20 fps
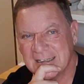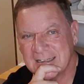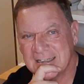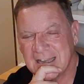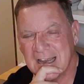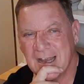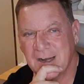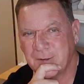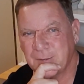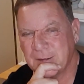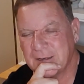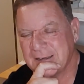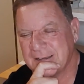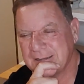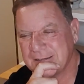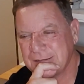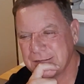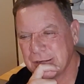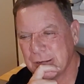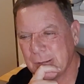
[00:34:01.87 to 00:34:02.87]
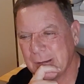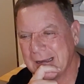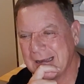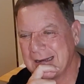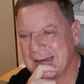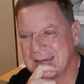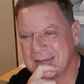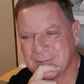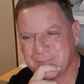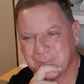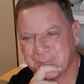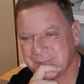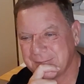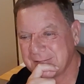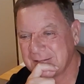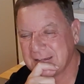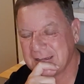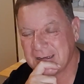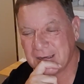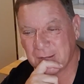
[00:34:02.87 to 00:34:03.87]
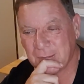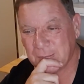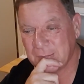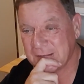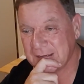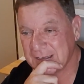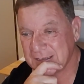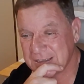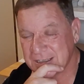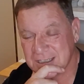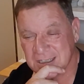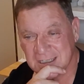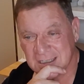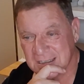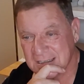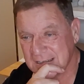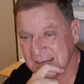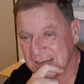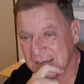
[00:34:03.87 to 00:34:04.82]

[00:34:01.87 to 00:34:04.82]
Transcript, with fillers: Cassandra, Joanna, you know, it's just,